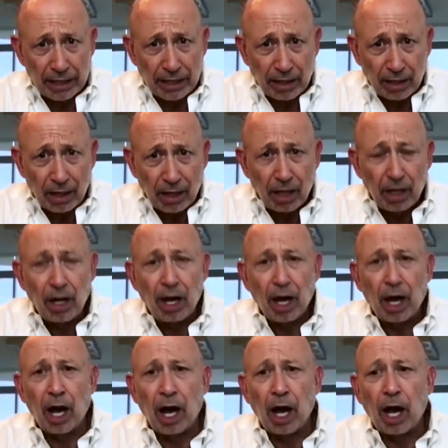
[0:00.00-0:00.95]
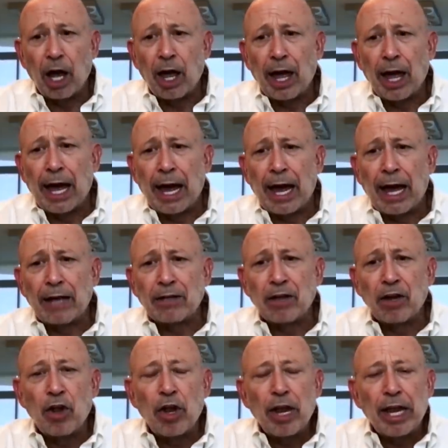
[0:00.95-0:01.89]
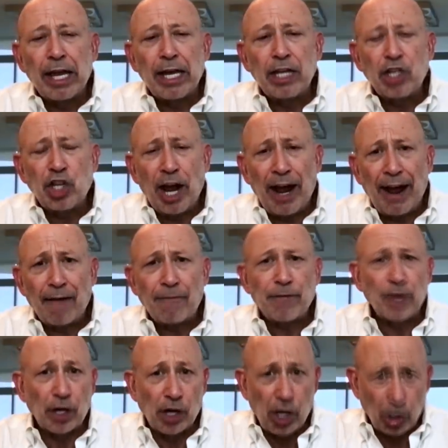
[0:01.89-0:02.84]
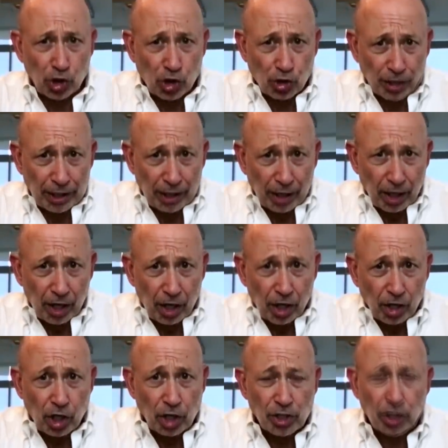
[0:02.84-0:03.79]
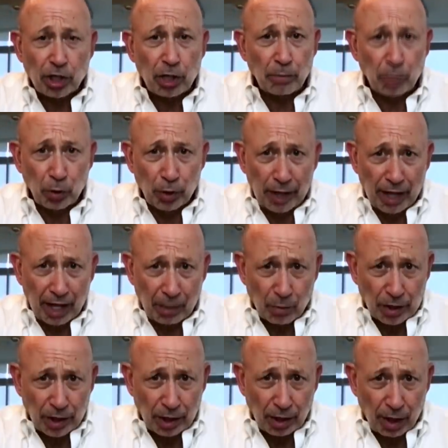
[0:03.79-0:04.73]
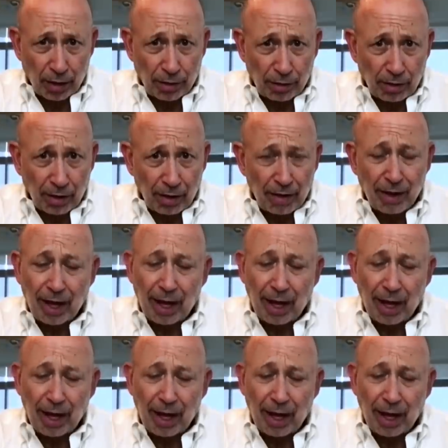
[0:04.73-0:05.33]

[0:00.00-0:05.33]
split, and each half of the country doesn't communicate with the other.